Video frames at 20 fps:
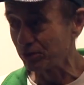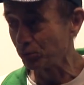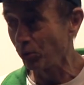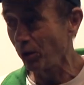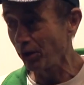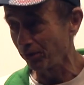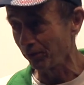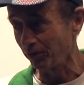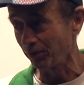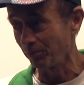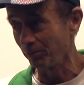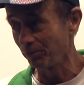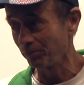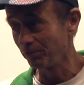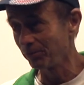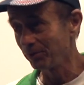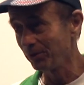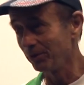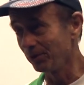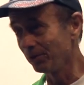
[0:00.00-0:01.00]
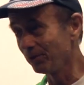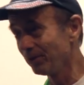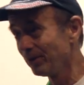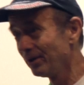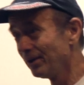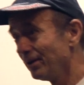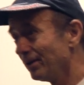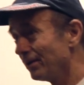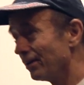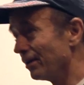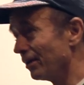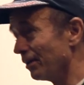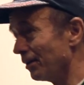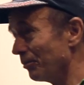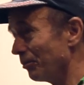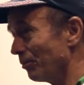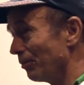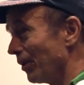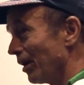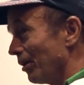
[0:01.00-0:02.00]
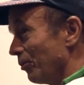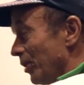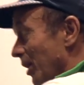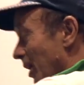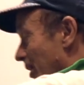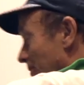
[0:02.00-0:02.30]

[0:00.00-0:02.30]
is one of them, you know. And we